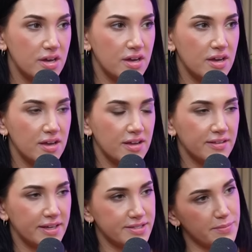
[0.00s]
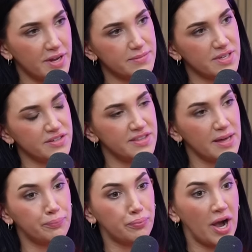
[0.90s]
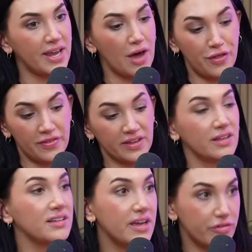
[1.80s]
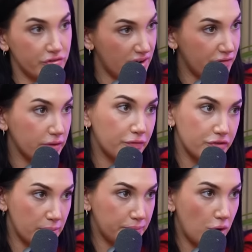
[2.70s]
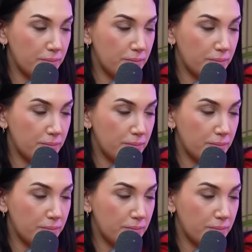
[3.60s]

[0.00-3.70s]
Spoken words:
Like sometimes did they break out then like the lasers and everything for Diplo?